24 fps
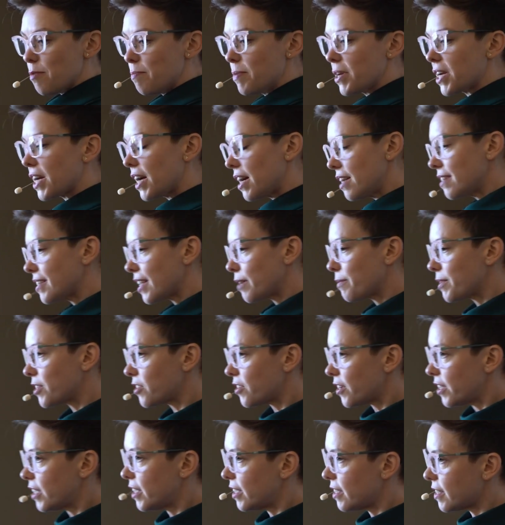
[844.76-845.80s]
Because I was
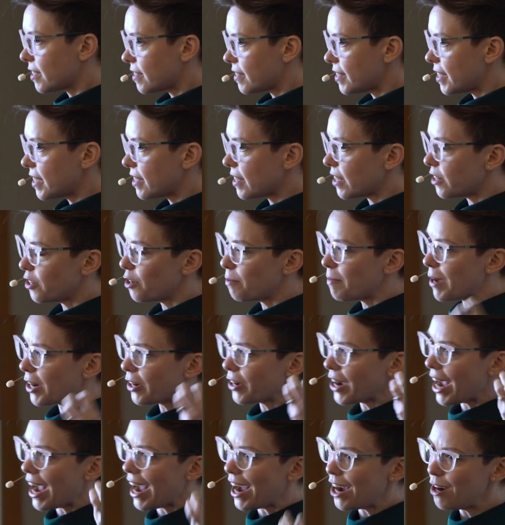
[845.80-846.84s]
starting to see that no
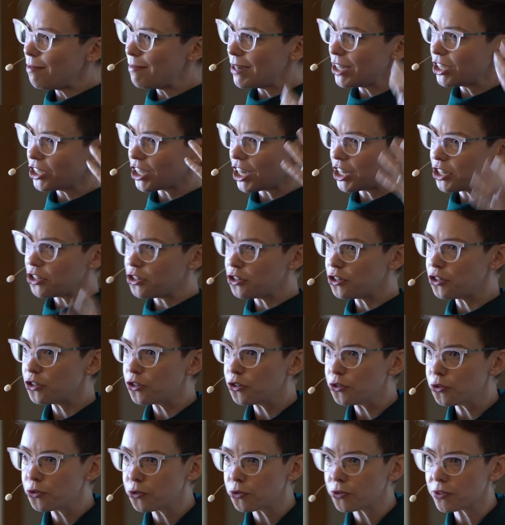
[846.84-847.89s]
matter how much I
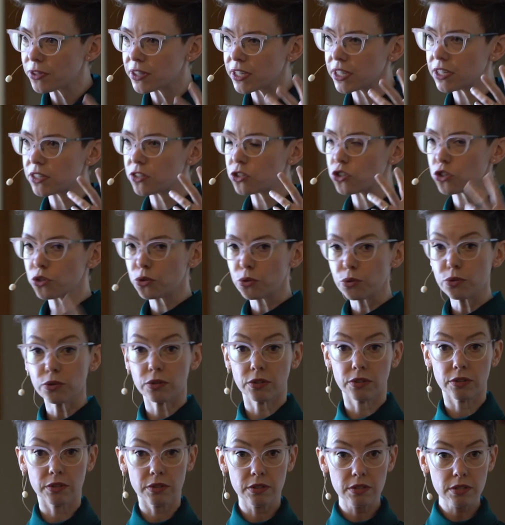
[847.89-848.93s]
knew the
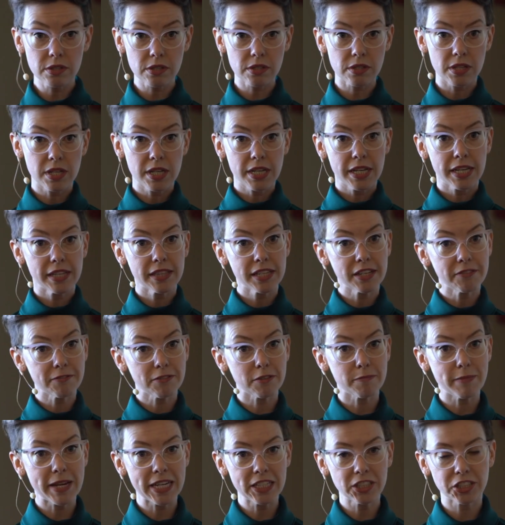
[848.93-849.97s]
tools and the
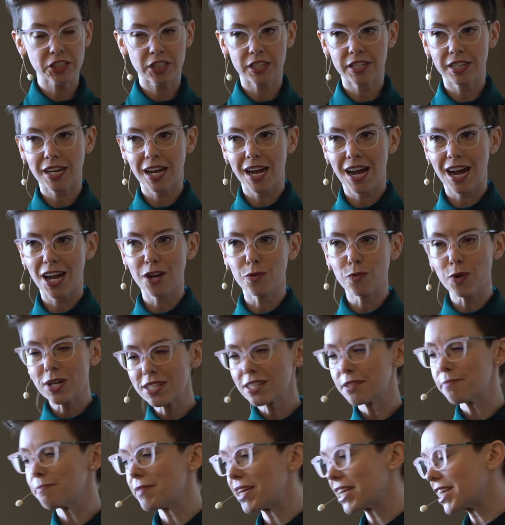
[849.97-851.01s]
information, I
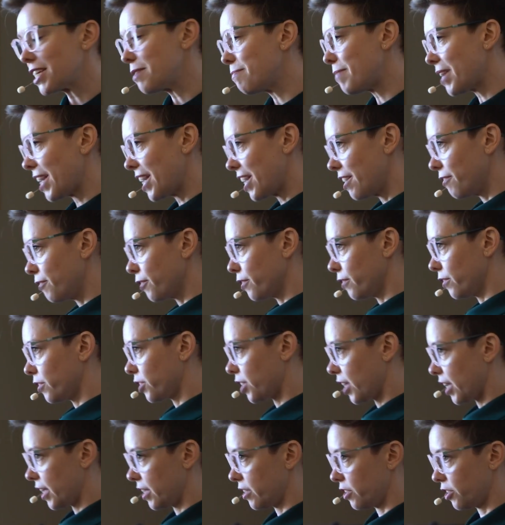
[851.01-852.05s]
wasn't making behavioral
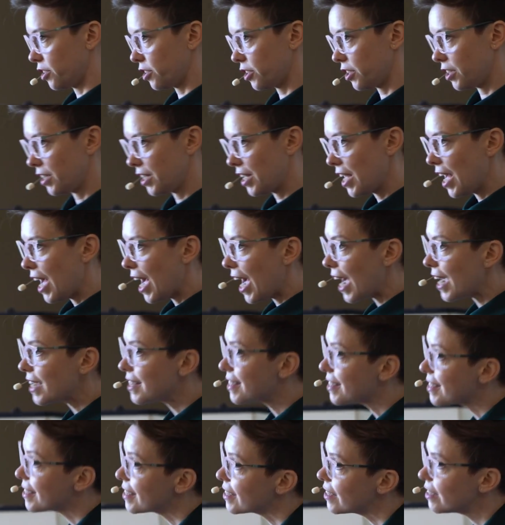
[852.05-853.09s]
change. I
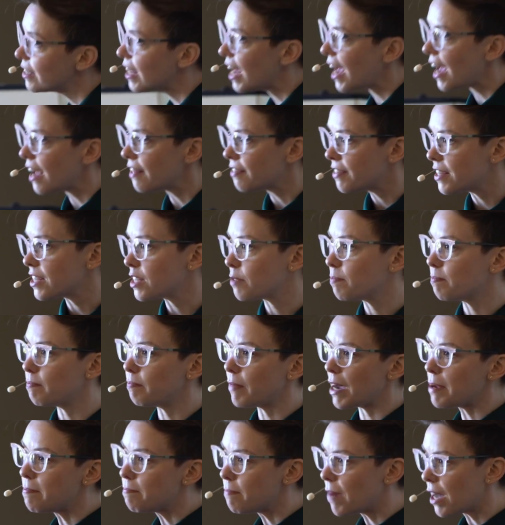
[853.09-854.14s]
still had
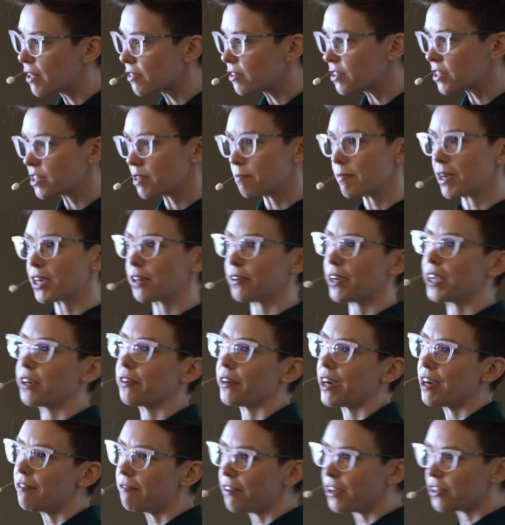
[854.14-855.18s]
my mother's and my
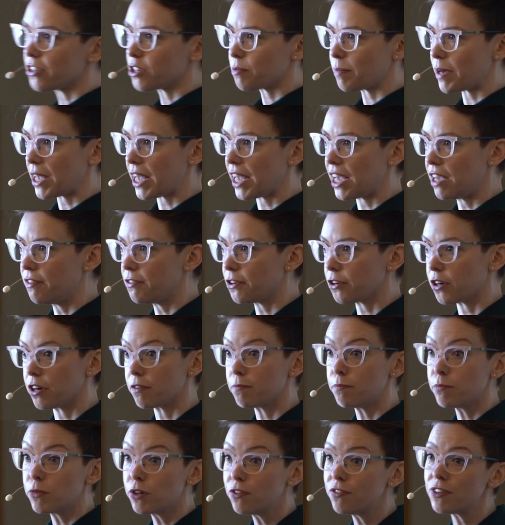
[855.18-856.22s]
great-grandfather's behavior
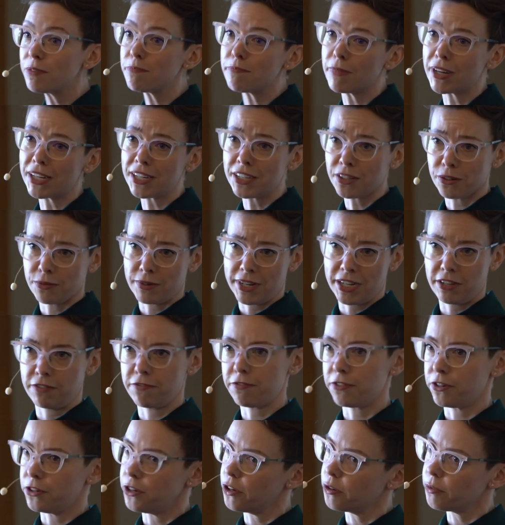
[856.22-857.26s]
of moving money around
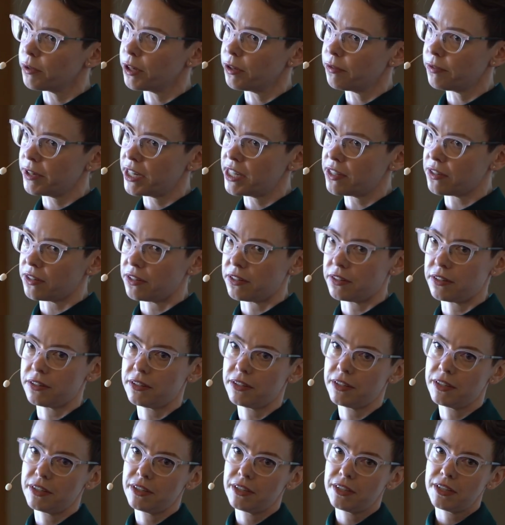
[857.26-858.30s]
for no real
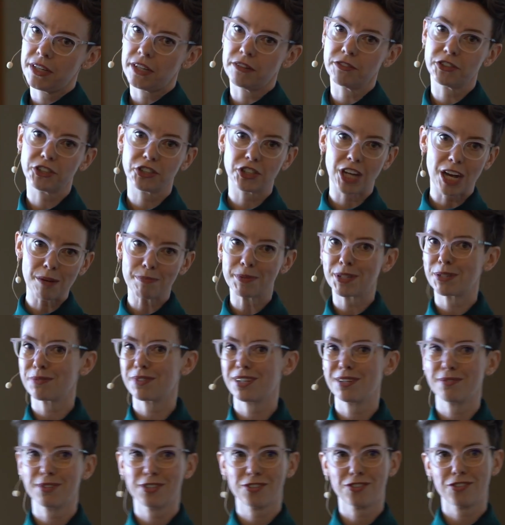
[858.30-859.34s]
reason, of shopping
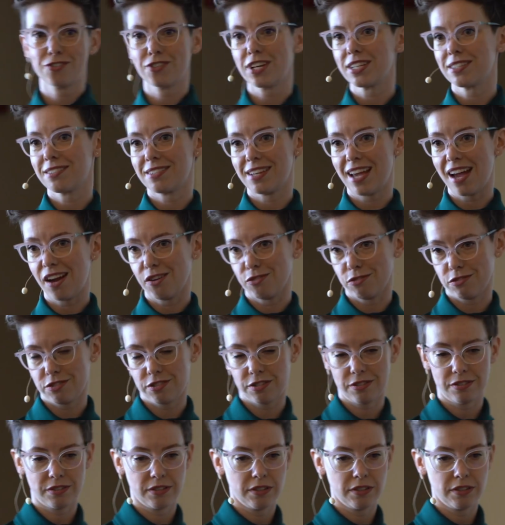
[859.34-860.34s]
when I was stressed out,